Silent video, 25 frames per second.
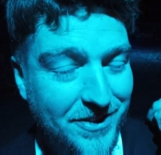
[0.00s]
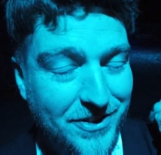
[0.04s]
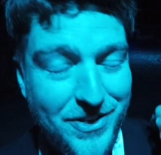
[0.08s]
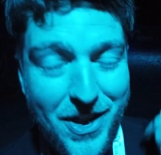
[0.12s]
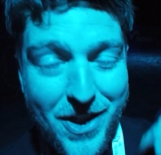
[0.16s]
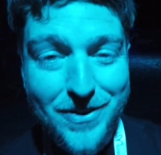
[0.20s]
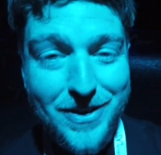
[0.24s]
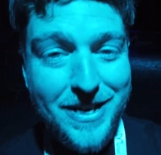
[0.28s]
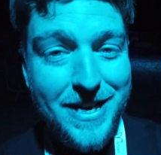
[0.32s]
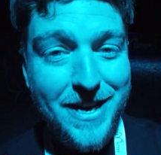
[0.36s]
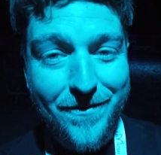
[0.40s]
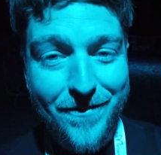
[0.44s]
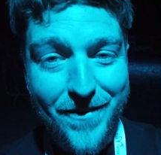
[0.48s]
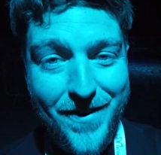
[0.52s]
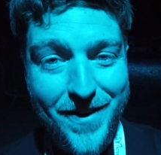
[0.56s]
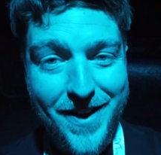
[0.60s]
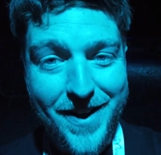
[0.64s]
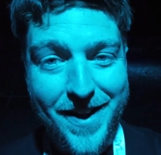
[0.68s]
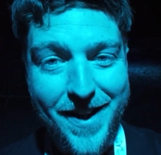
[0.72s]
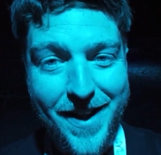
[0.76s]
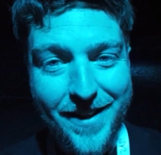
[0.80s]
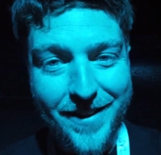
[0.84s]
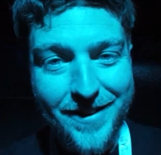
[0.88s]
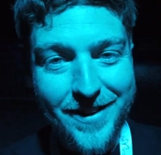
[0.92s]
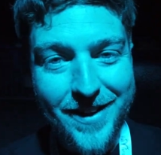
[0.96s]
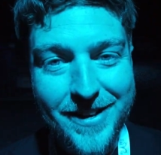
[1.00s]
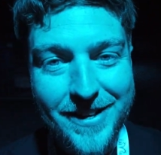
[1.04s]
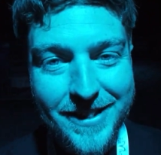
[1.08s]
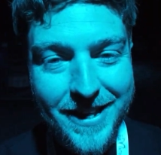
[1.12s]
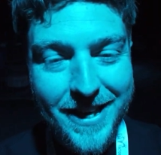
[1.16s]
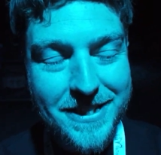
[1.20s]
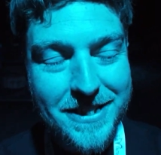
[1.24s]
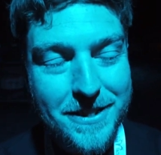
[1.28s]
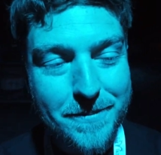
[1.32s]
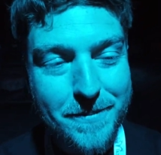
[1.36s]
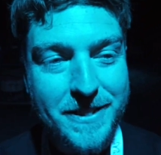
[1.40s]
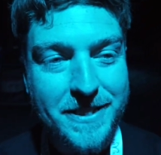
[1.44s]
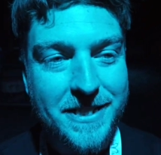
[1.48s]
Totally different. Like,
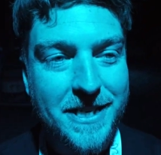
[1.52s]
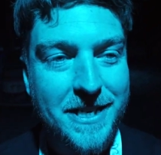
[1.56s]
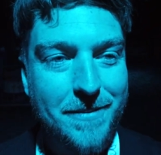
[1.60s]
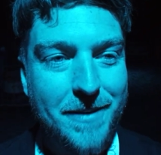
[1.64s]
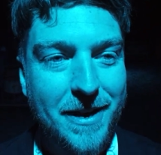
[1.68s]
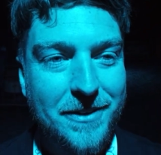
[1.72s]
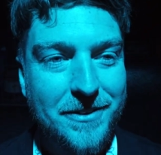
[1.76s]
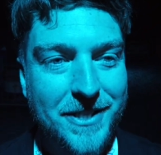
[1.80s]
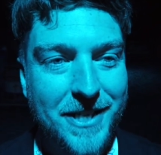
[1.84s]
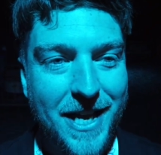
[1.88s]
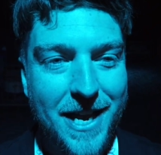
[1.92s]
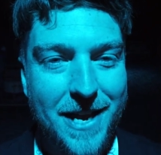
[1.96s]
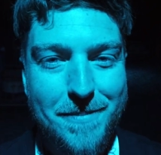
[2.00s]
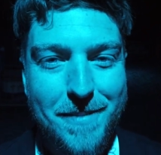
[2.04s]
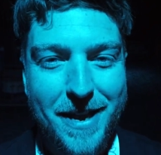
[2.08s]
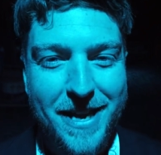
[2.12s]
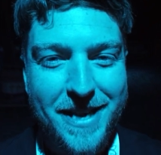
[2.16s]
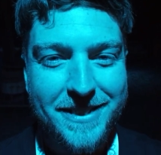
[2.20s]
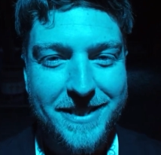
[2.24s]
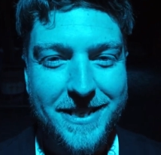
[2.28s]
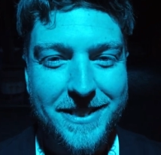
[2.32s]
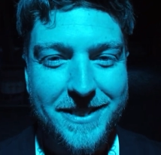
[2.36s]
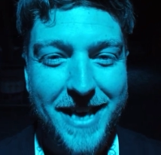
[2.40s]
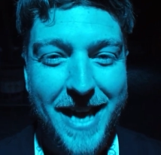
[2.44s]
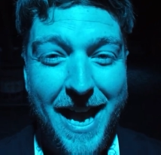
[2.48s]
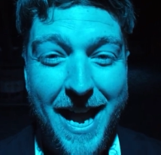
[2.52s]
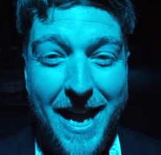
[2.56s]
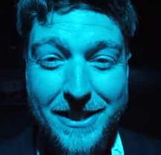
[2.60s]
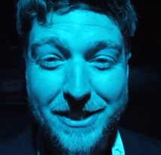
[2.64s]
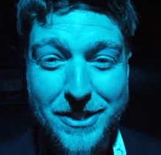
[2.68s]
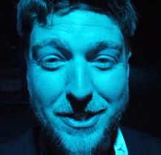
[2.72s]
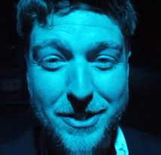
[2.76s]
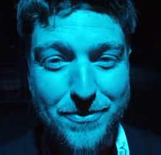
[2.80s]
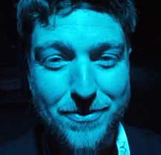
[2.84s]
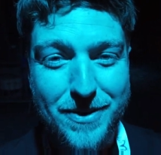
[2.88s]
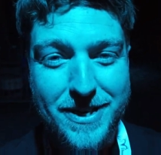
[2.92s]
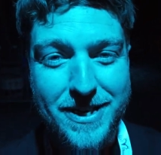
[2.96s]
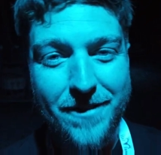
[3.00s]
that's the best thing about scare mazes. The
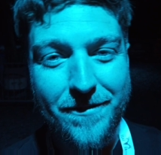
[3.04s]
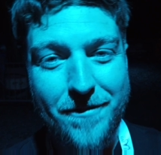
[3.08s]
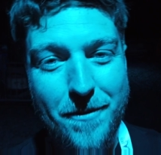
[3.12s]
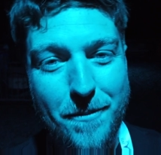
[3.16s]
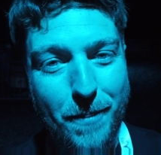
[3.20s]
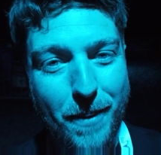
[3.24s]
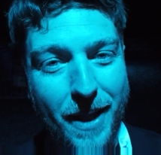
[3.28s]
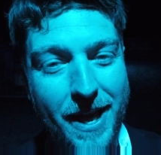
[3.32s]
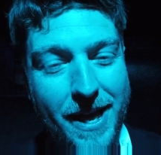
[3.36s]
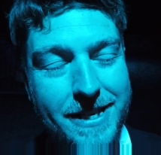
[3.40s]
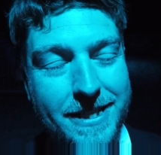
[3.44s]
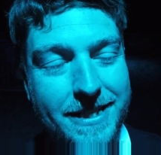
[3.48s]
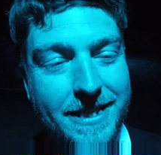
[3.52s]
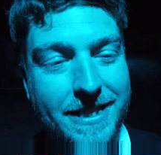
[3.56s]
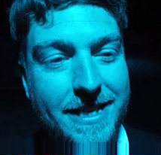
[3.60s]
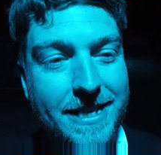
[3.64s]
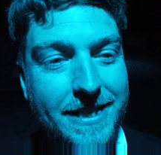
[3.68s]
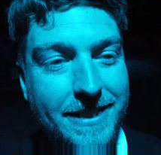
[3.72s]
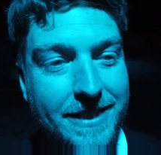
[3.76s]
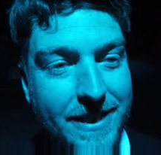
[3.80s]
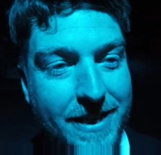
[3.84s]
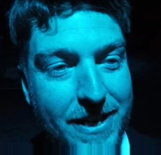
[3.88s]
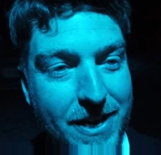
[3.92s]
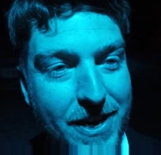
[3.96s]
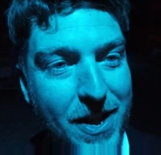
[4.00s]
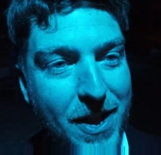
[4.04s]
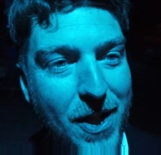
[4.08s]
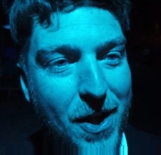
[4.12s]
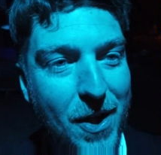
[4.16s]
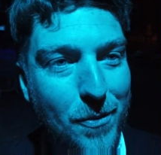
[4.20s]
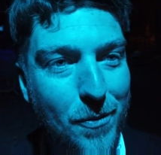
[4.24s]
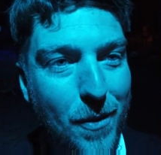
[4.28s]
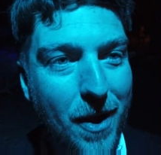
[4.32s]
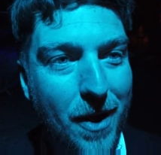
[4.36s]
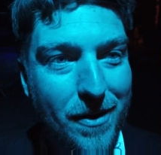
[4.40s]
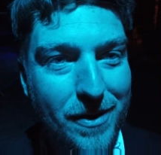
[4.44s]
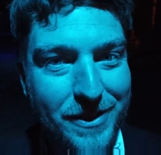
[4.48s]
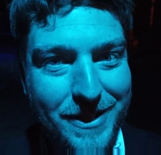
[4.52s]
actors were in different places.
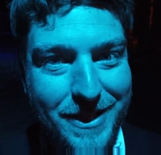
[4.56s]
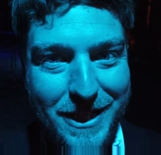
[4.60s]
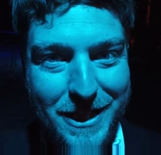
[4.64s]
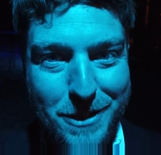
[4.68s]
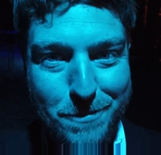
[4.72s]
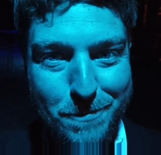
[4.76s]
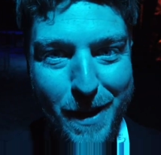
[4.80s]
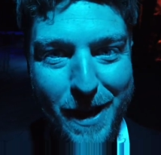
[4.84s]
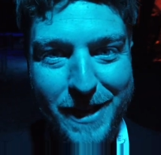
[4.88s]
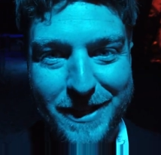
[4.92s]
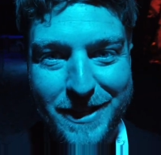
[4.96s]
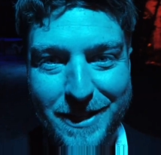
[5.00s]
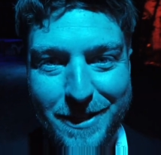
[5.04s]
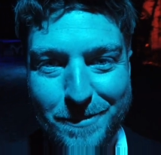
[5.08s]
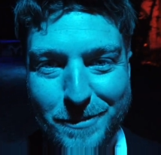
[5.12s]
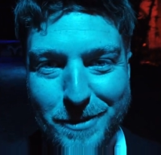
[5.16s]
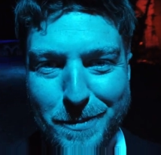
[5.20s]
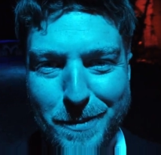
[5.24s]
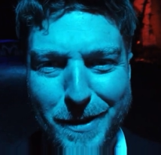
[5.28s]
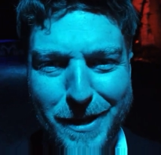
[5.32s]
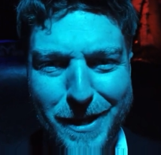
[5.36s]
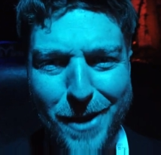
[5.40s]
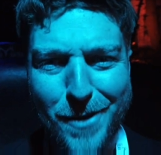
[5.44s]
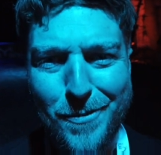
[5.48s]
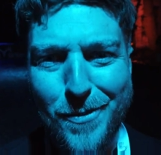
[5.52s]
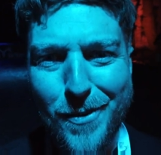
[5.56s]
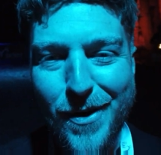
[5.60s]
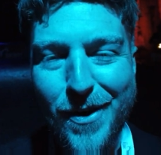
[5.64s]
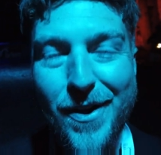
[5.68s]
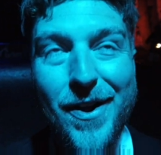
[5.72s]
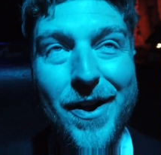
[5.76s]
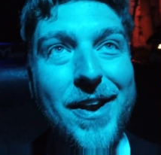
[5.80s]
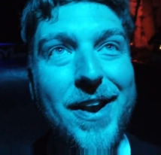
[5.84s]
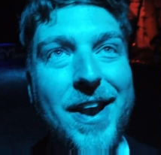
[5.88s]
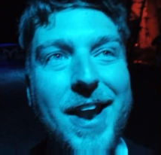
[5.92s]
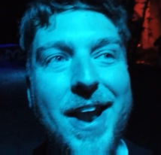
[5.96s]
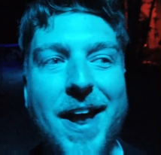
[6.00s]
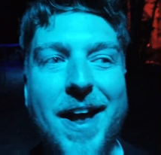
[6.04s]
Where I was expecting them to be, they
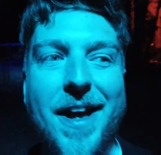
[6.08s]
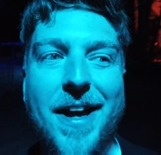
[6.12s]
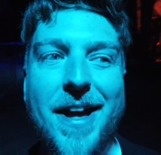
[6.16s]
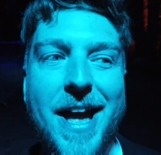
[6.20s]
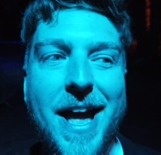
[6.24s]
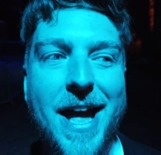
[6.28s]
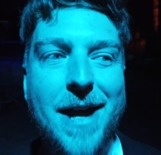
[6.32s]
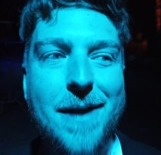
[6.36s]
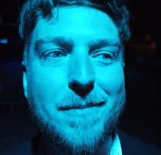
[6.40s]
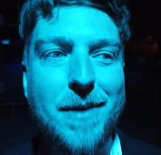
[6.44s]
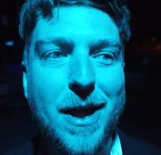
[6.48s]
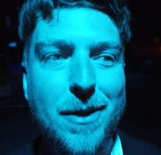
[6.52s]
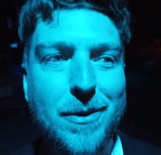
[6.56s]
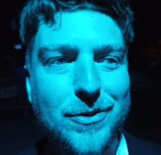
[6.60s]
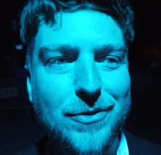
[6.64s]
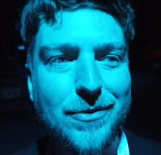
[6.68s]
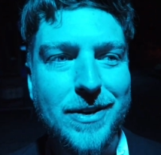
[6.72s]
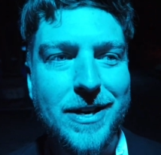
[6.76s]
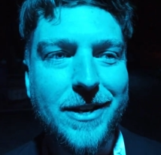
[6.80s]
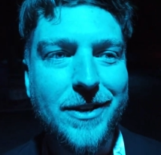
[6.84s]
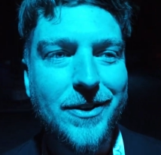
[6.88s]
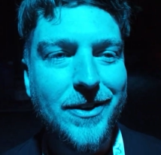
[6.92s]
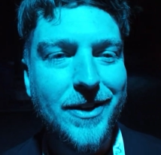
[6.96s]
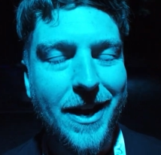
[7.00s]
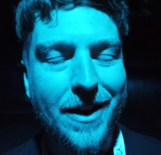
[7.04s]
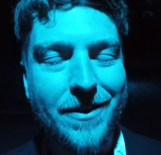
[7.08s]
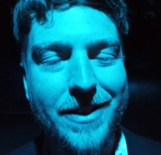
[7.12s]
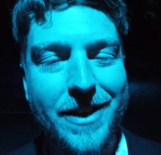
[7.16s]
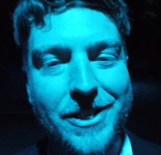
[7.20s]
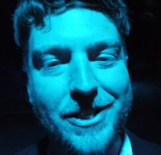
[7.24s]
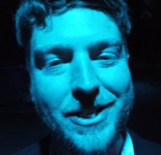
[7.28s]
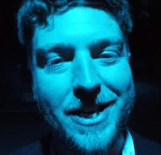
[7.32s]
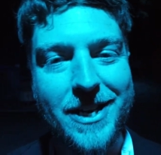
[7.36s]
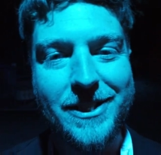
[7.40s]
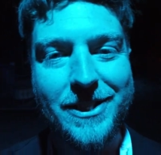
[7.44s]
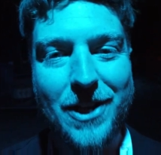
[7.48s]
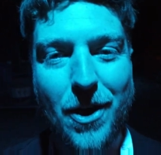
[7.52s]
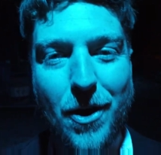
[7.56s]
weren't. It was really good how they
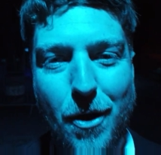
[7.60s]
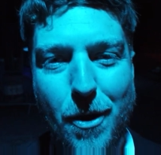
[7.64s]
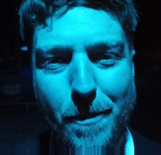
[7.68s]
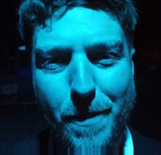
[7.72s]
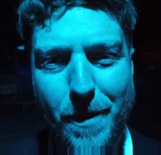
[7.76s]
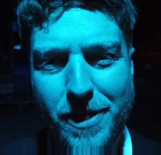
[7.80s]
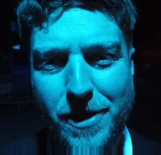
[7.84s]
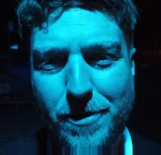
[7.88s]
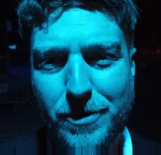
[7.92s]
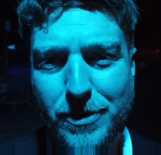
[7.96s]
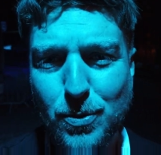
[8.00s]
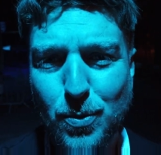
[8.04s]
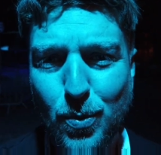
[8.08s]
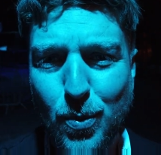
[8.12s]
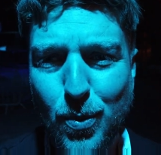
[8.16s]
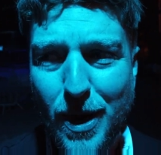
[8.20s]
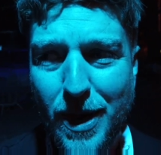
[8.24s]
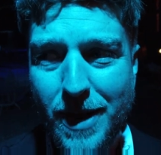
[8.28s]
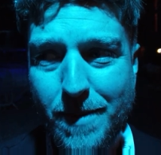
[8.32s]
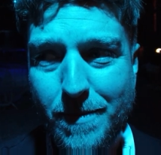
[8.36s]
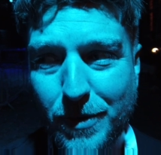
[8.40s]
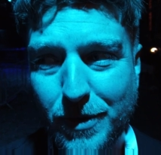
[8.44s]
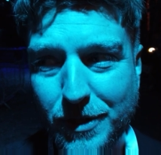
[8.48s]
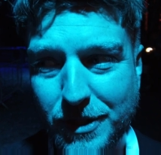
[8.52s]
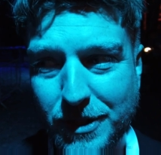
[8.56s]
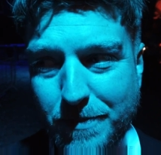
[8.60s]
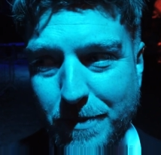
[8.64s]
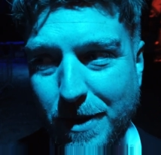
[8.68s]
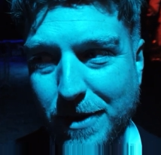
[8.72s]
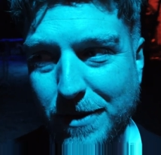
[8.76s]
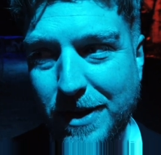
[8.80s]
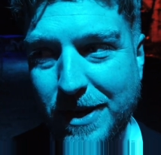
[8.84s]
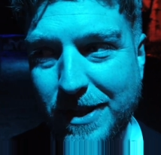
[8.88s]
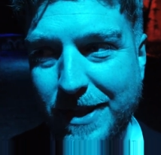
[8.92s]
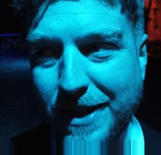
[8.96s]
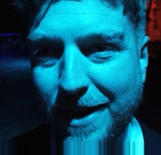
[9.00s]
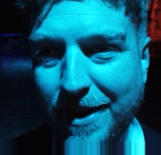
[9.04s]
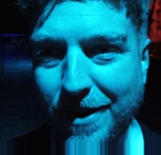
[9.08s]
changed it up. And there was way more
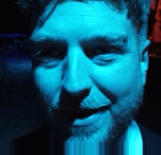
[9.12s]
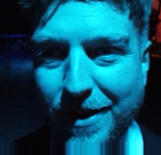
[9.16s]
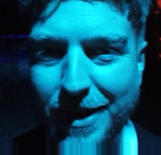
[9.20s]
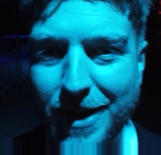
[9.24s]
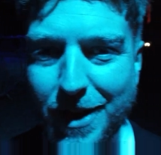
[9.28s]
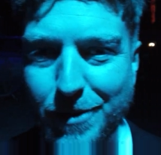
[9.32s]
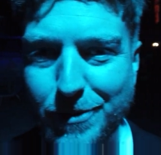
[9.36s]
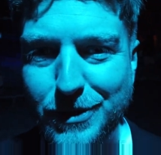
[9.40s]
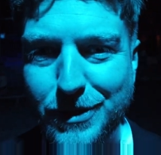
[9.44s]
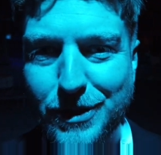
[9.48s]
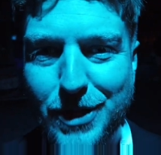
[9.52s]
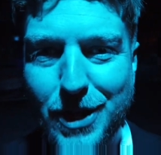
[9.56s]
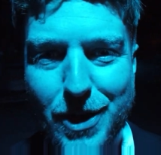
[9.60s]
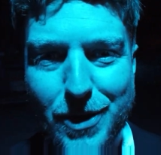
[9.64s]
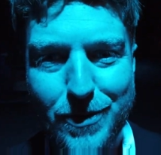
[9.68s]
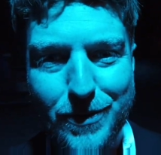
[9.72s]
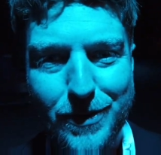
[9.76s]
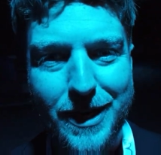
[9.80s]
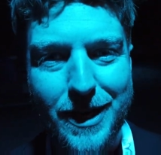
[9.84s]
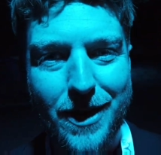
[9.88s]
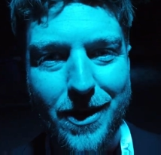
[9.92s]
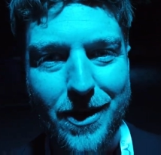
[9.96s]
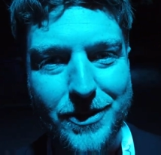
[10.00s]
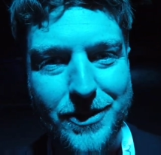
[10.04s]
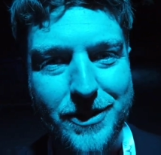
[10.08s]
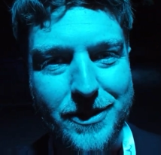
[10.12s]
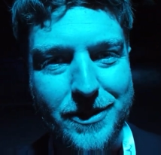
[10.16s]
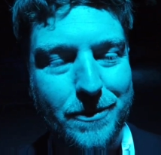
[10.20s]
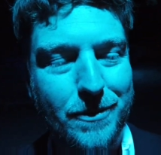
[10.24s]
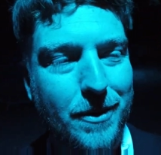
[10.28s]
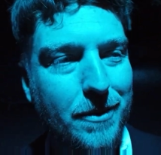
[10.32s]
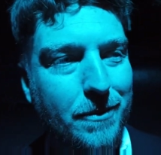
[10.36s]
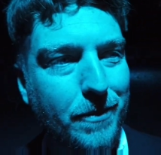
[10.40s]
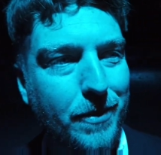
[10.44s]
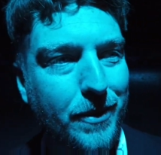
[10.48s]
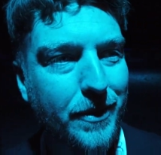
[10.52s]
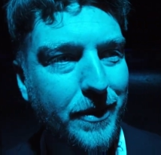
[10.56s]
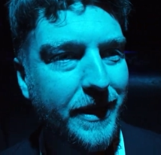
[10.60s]
smoke in that. Like, I was totally lost at
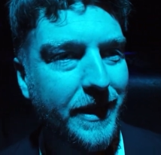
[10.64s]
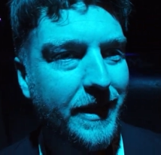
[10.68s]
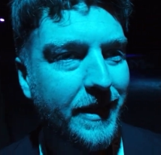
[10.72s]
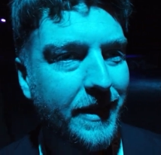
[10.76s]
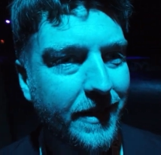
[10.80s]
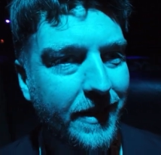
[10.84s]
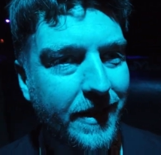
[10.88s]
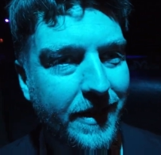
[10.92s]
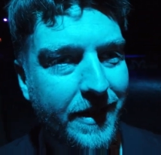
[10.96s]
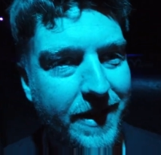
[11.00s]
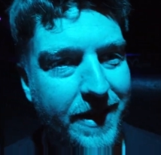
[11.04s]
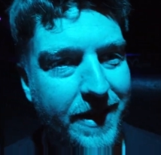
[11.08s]
one point.